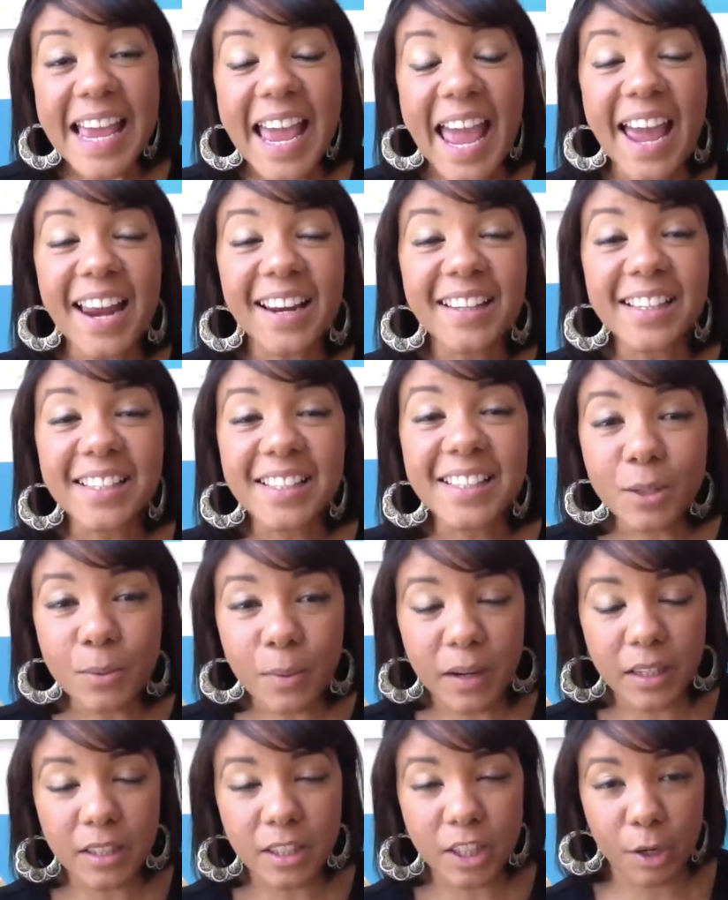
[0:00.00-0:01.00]
And this is
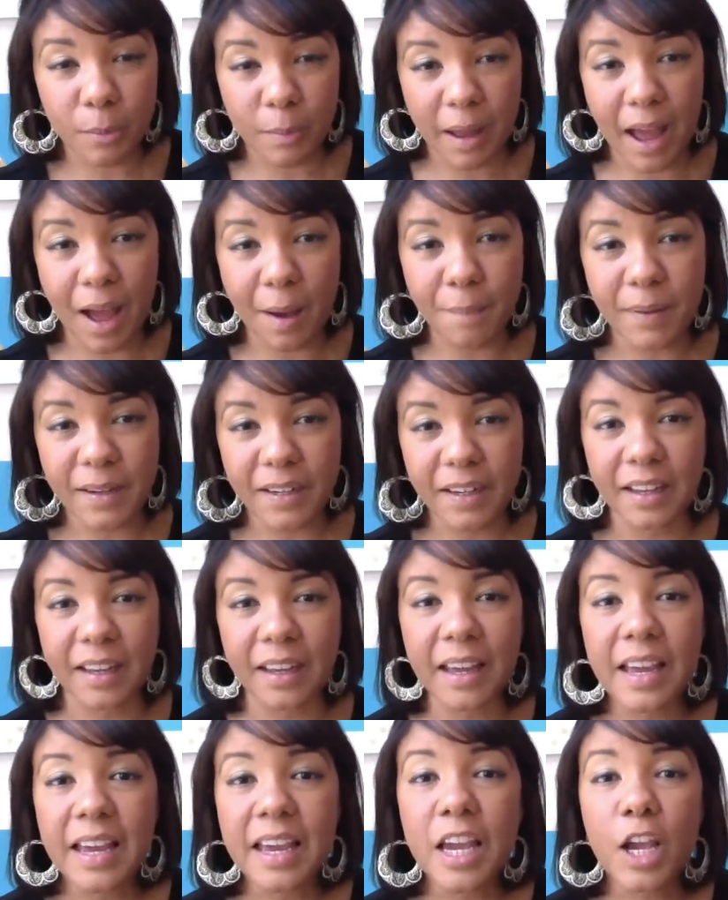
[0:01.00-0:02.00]
what ended up
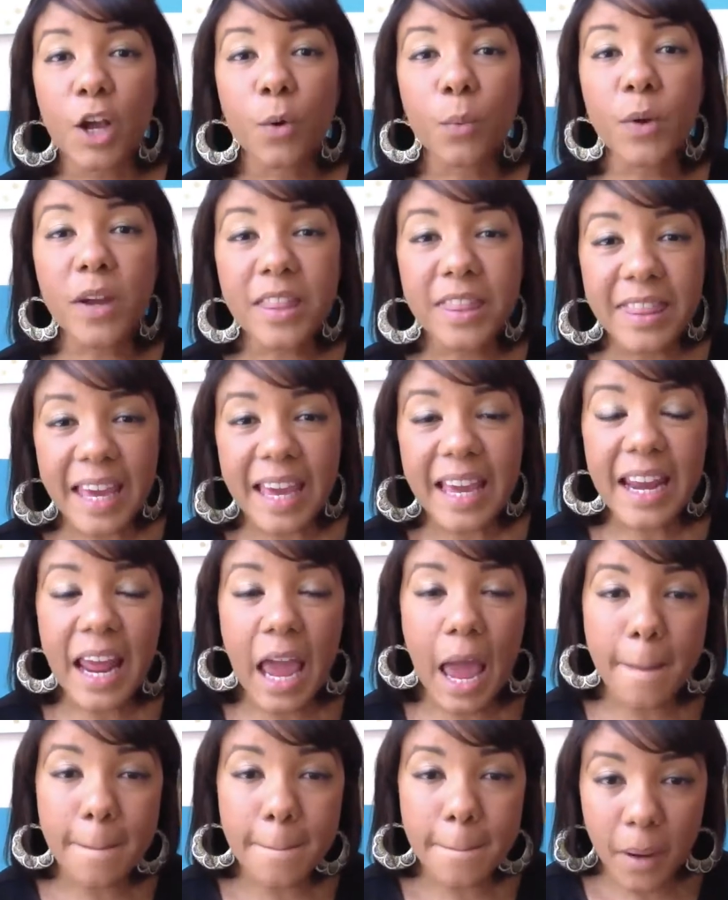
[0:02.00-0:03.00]
happening. Within
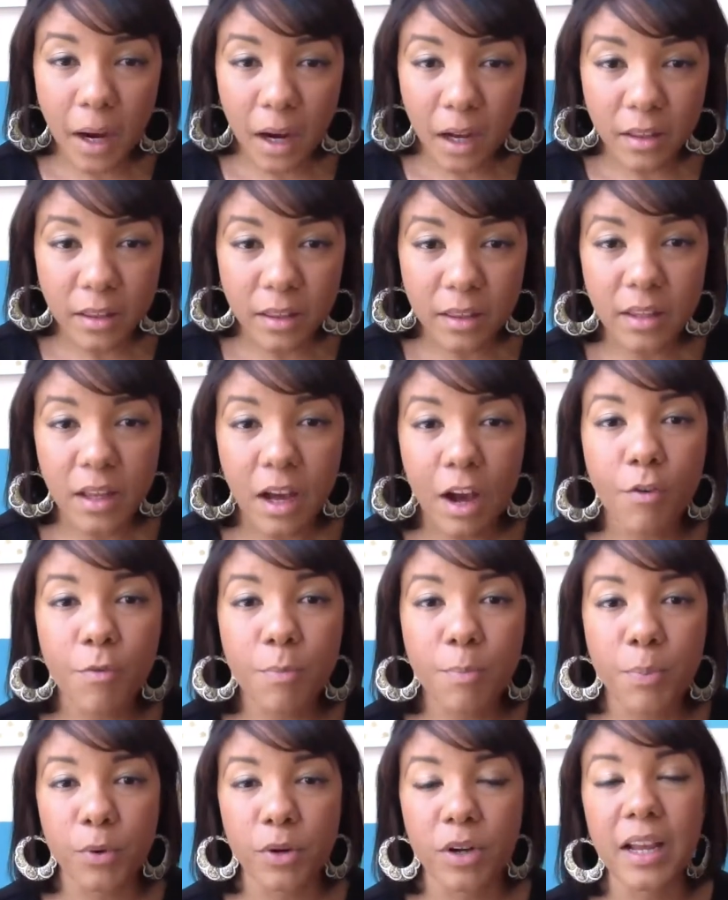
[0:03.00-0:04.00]
a month of
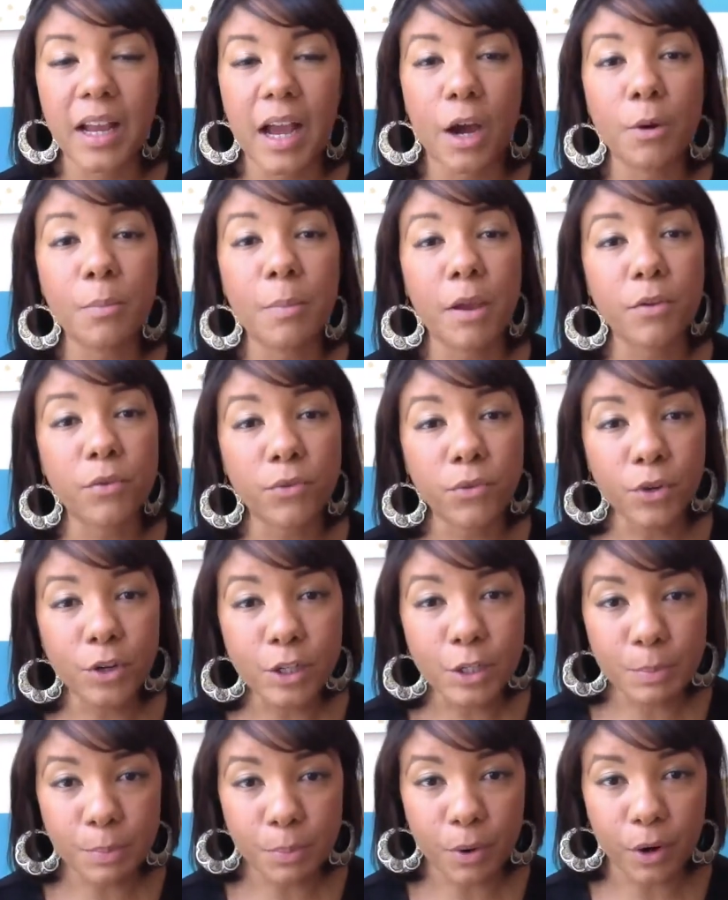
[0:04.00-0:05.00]
putting out my
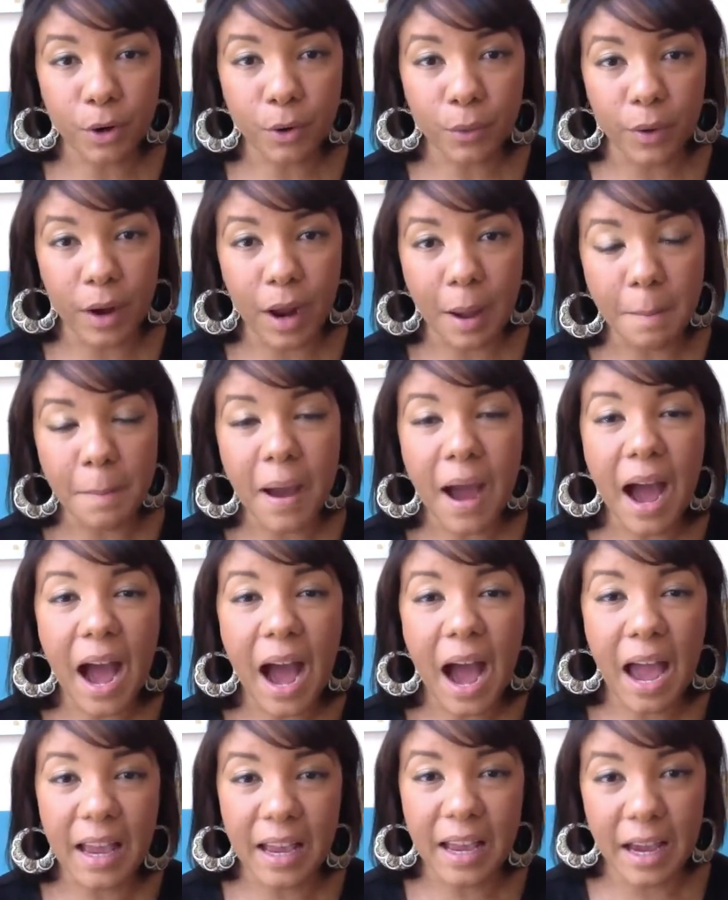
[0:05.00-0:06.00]
first program,
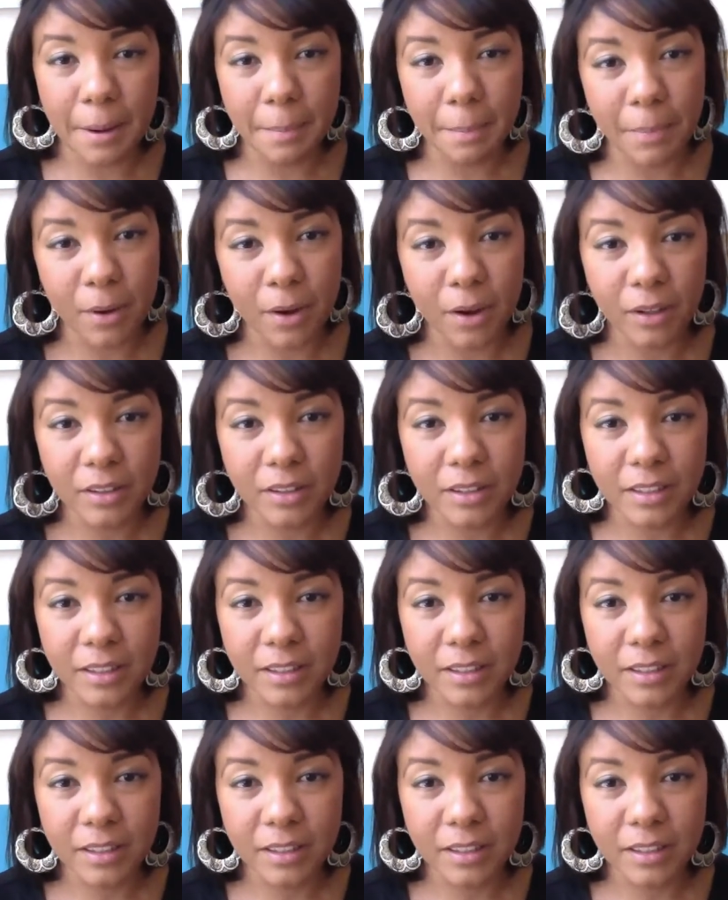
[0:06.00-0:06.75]
I got booked.